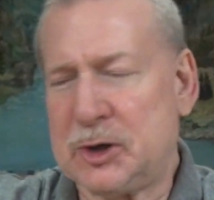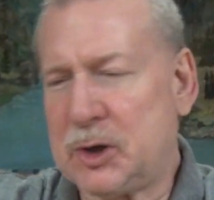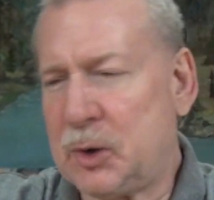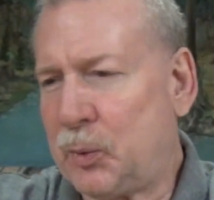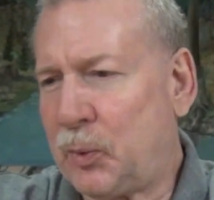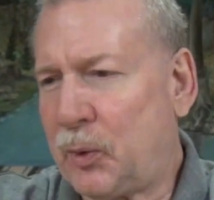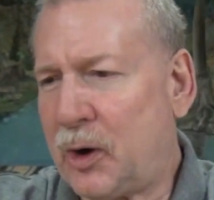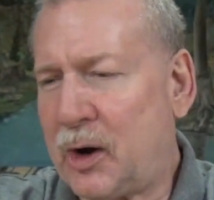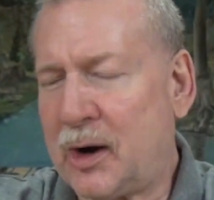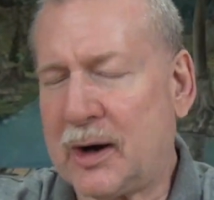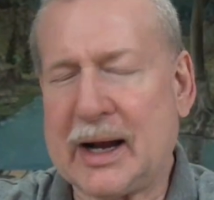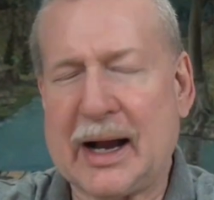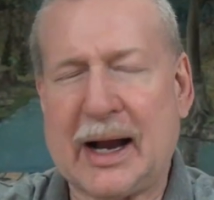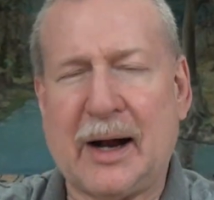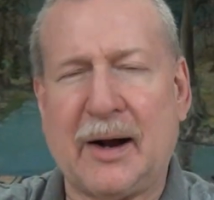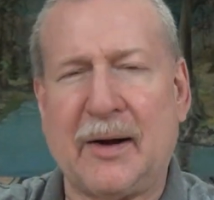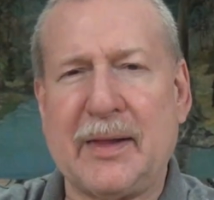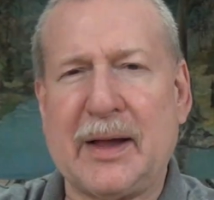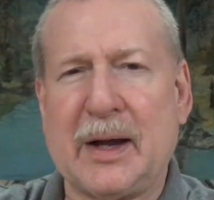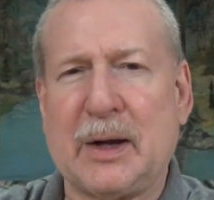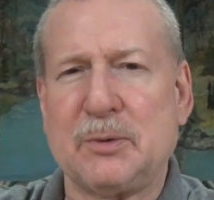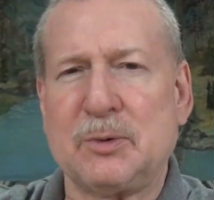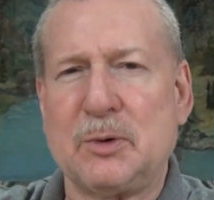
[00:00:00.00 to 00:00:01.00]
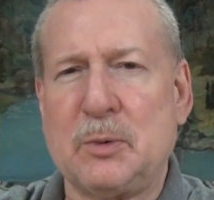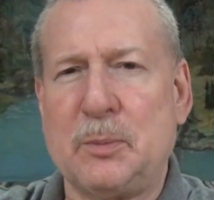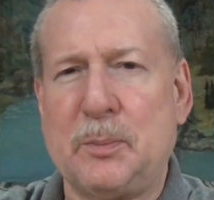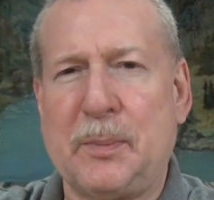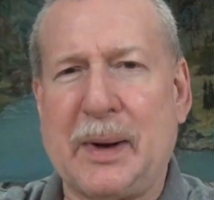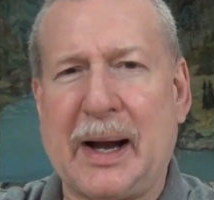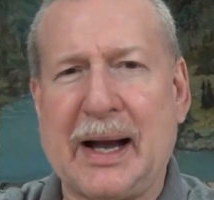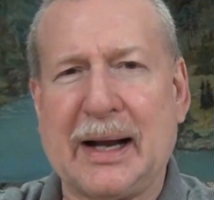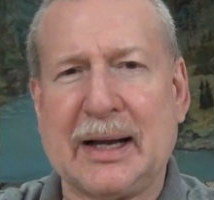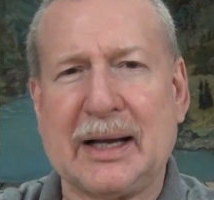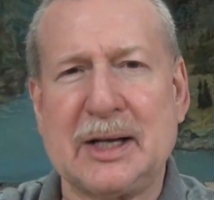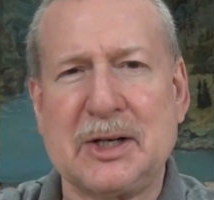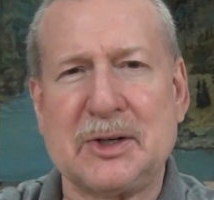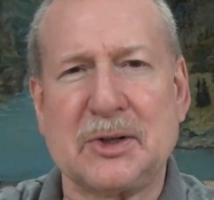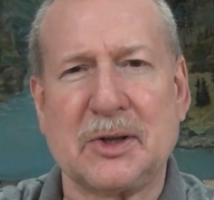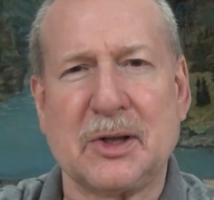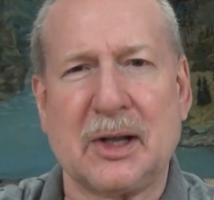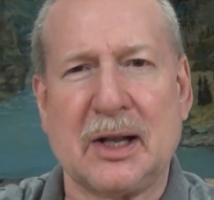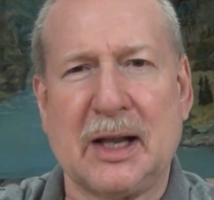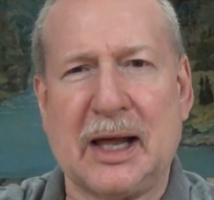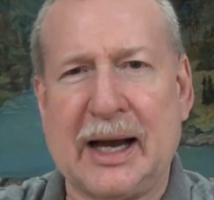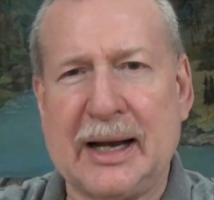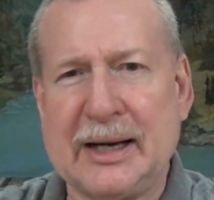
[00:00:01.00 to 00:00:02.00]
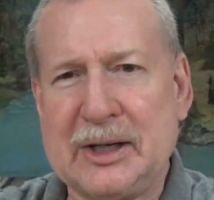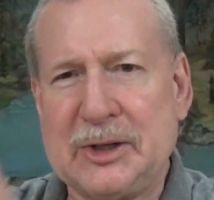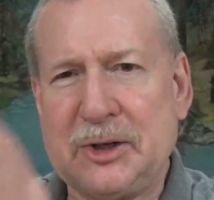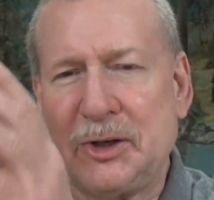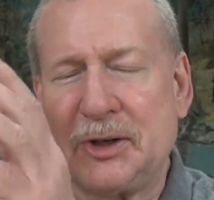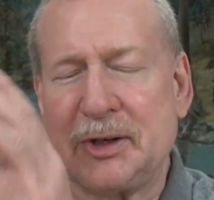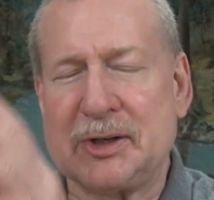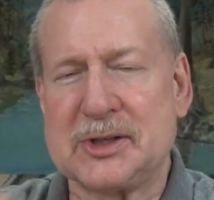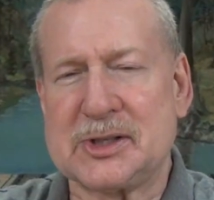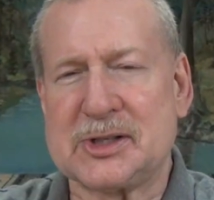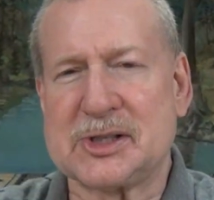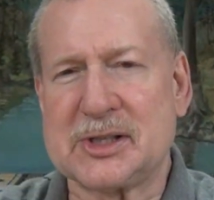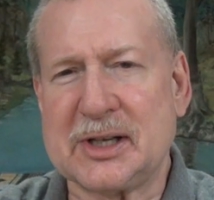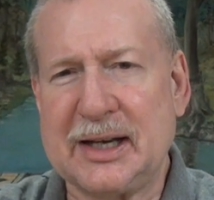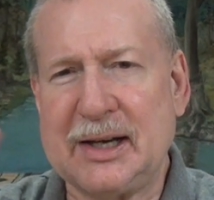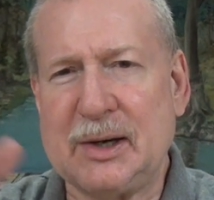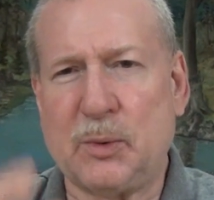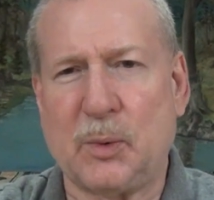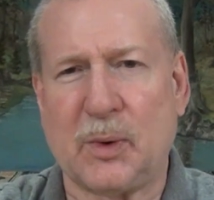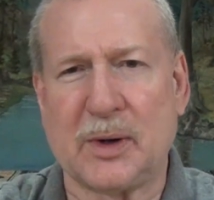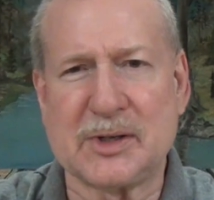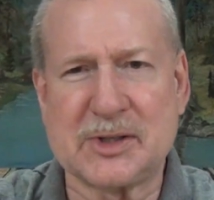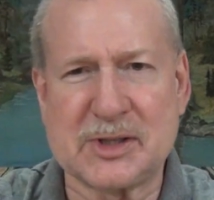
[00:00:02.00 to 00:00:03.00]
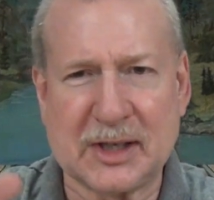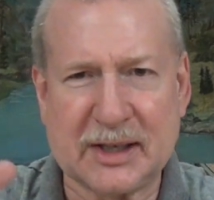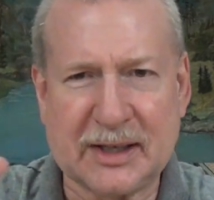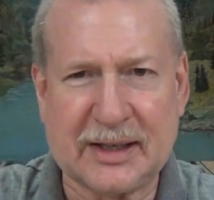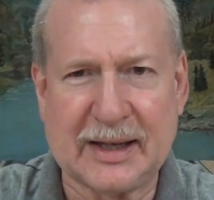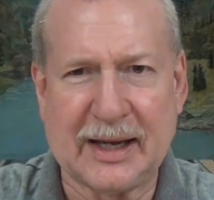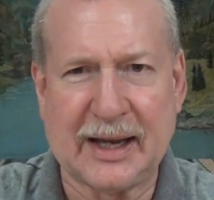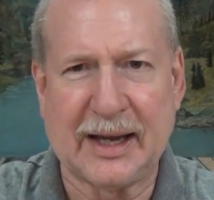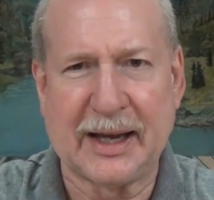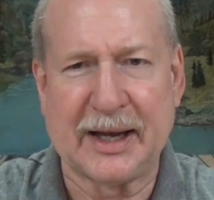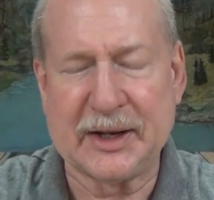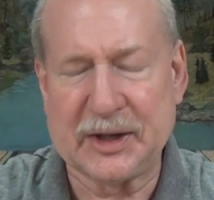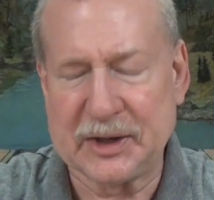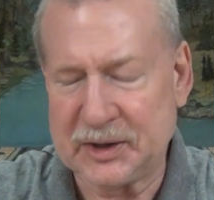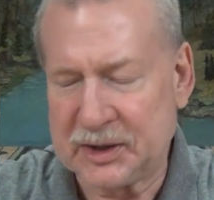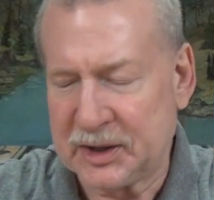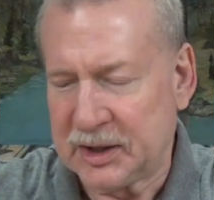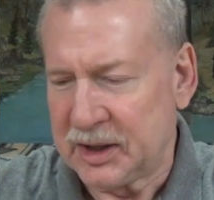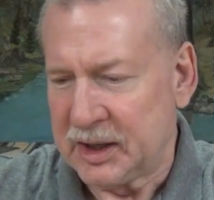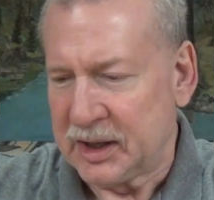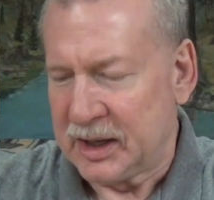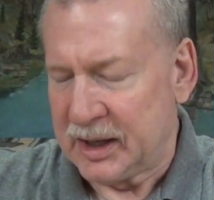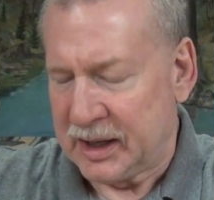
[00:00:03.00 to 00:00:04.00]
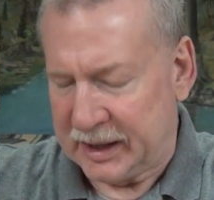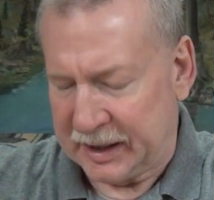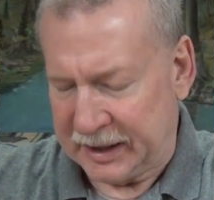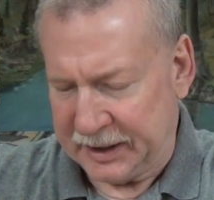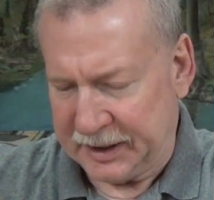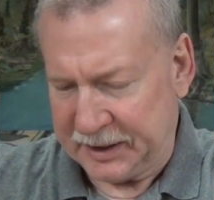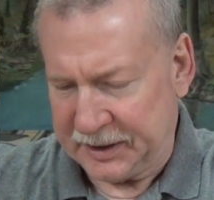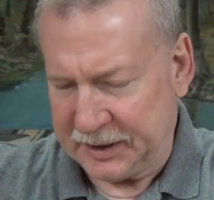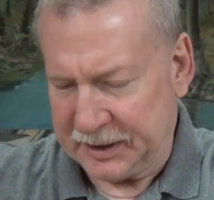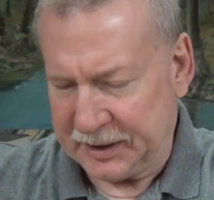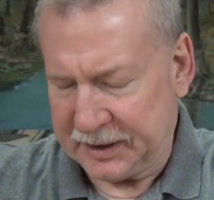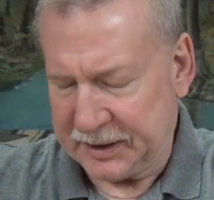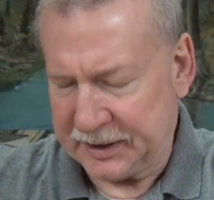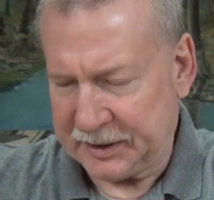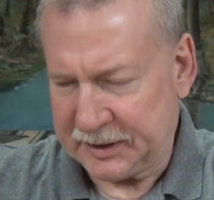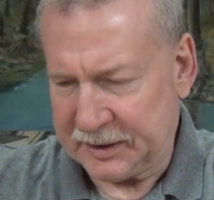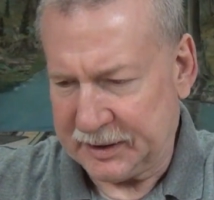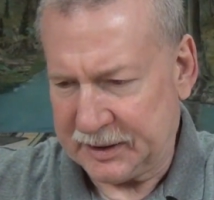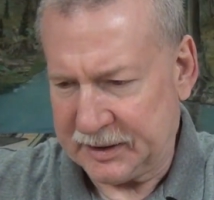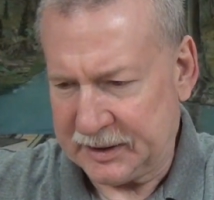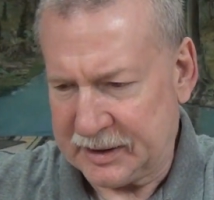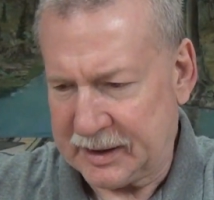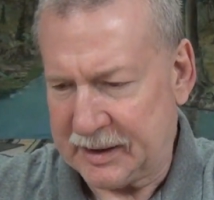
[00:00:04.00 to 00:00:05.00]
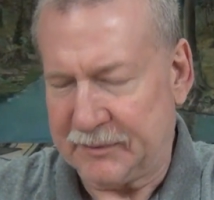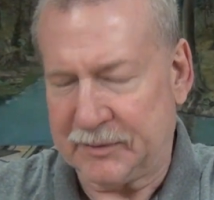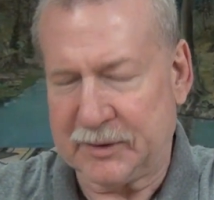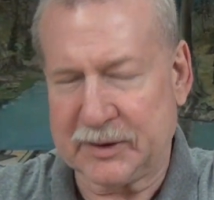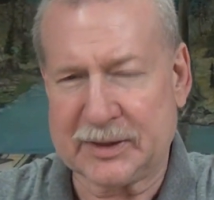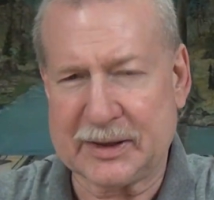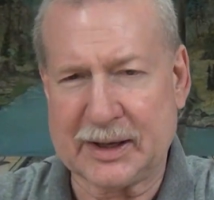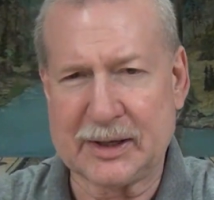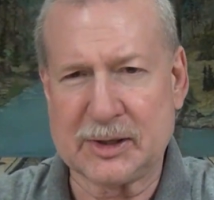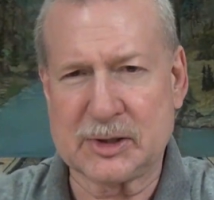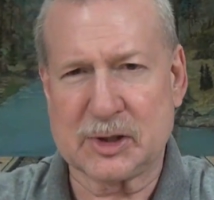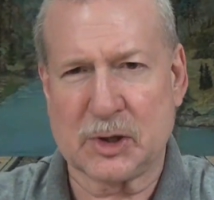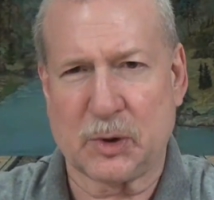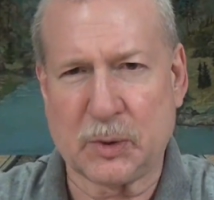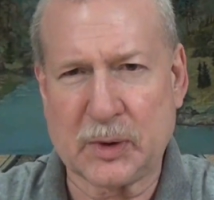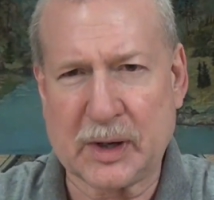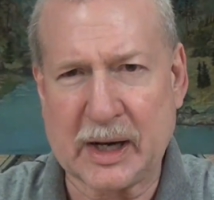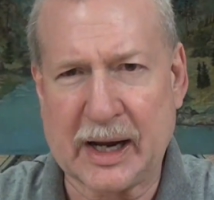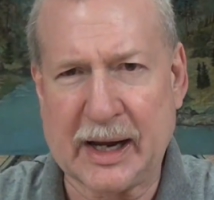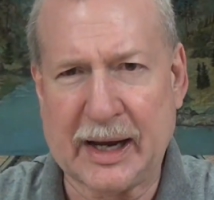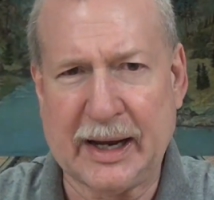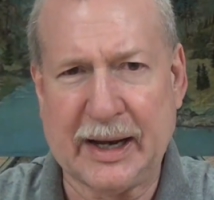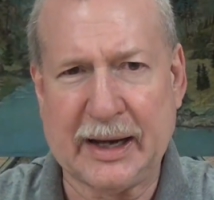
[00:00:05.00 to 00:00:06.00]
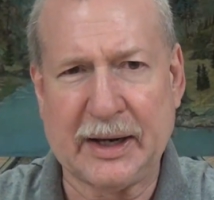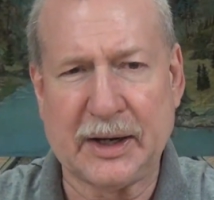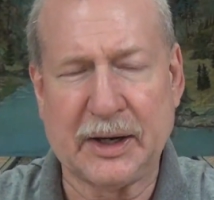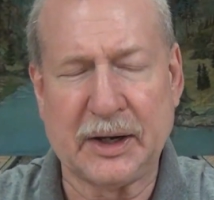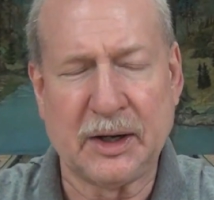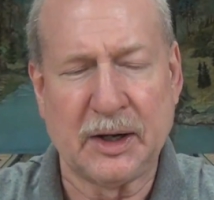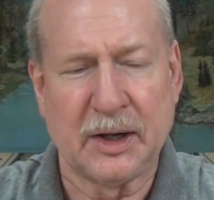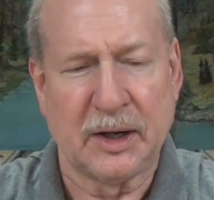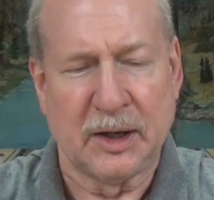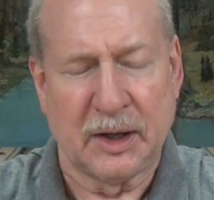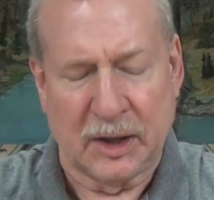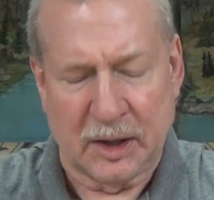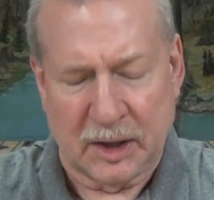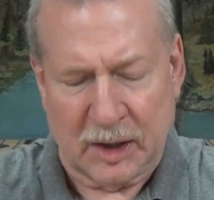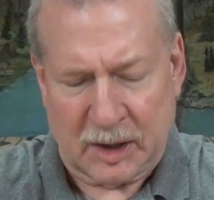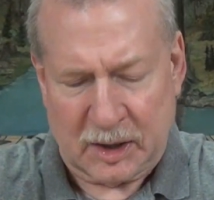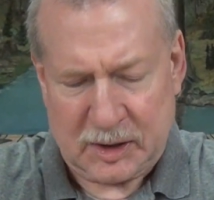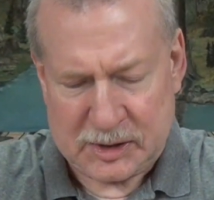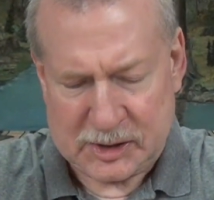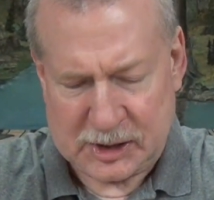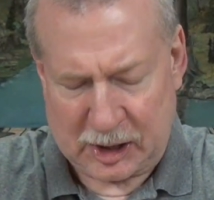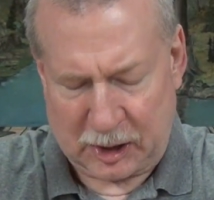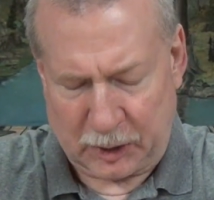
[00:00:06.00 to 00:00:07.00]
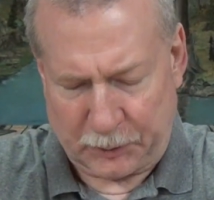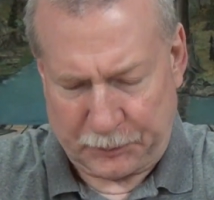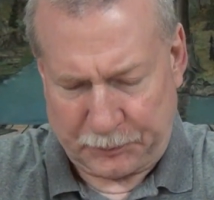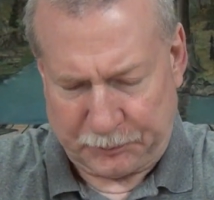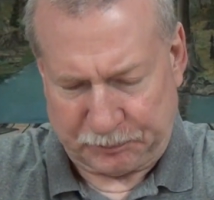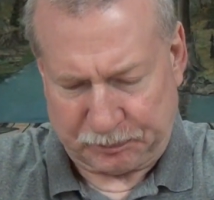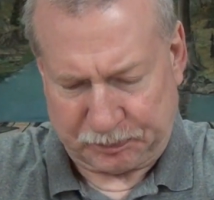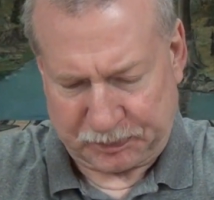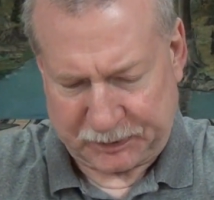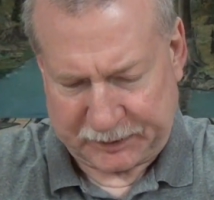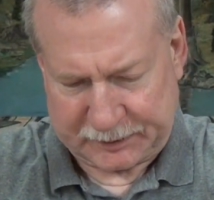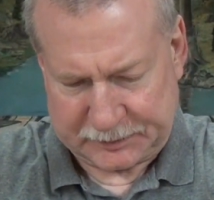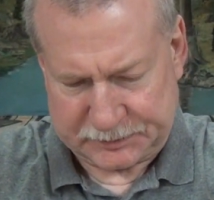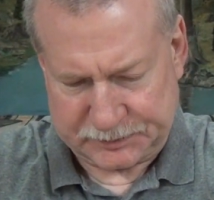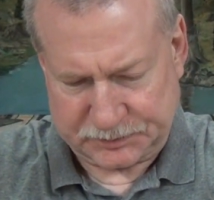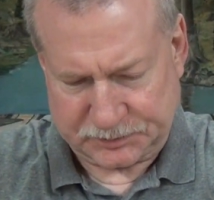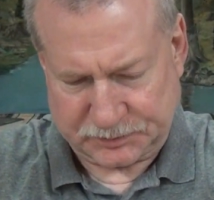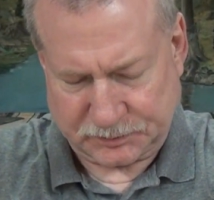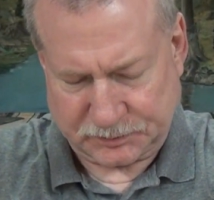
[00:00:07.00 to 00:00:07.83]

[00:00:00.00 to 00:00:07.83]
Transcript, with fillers: You can walk out of that room back into the light. You can see once again, and and, and, and everything's okay. So